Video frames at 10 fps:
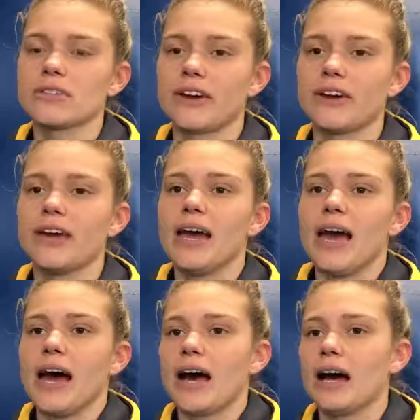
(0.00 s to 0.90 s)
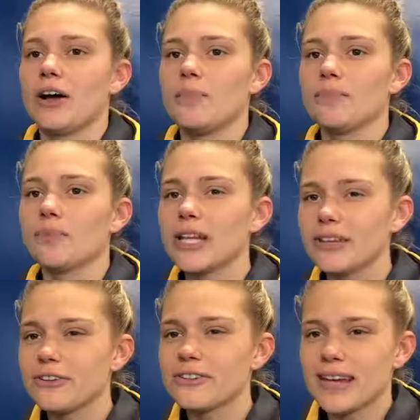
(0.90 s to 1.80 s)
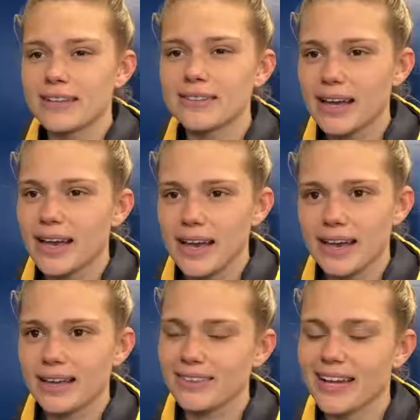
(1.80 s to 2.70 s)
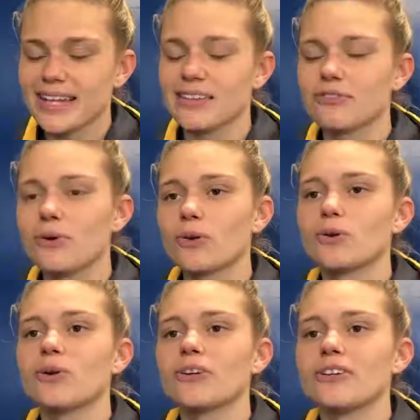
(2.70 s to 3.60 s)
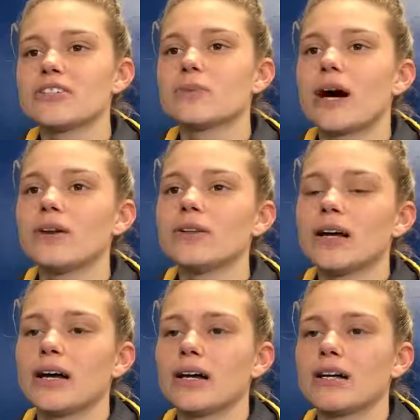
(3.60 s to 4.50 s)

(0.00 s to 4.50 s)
So we didn't use that like in the fourth quarter as well,